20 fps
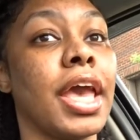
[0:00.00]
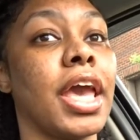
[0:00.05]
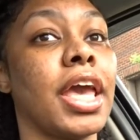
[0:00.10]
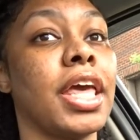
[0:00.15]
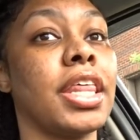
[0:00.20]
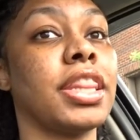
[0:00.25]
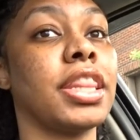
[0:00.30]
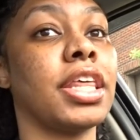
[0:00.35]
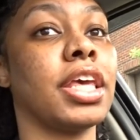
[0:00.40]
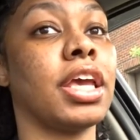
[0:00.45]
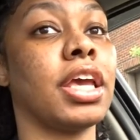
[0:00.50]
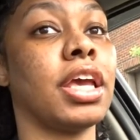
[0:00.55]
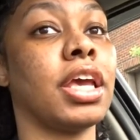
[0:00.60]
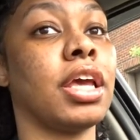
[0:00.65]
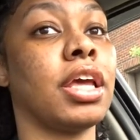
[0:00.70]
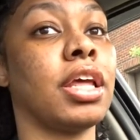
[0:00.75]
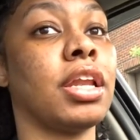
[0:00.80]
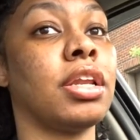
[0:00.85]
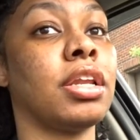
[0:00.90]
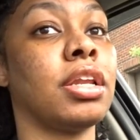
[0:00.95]
And
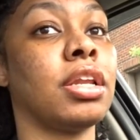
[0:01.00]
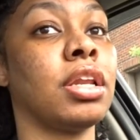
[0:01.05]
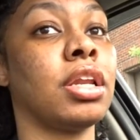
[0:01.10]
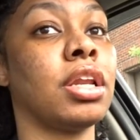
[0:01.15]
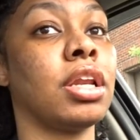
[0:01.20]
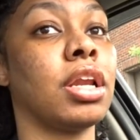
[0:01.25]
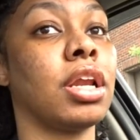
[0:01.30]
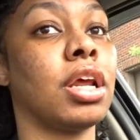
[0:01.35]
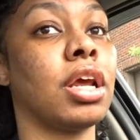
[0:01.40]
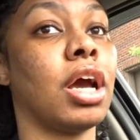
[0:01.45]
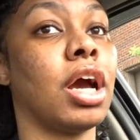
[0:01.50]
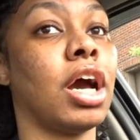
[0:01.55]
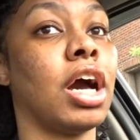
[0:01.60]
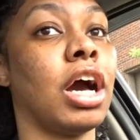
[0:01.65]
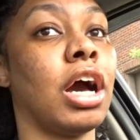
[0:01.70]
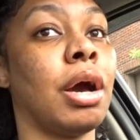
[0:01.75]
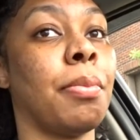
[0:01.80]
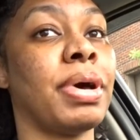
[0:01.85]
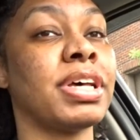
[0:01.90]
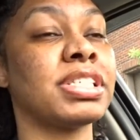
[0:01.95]
then
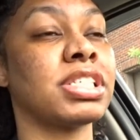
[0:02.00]
um,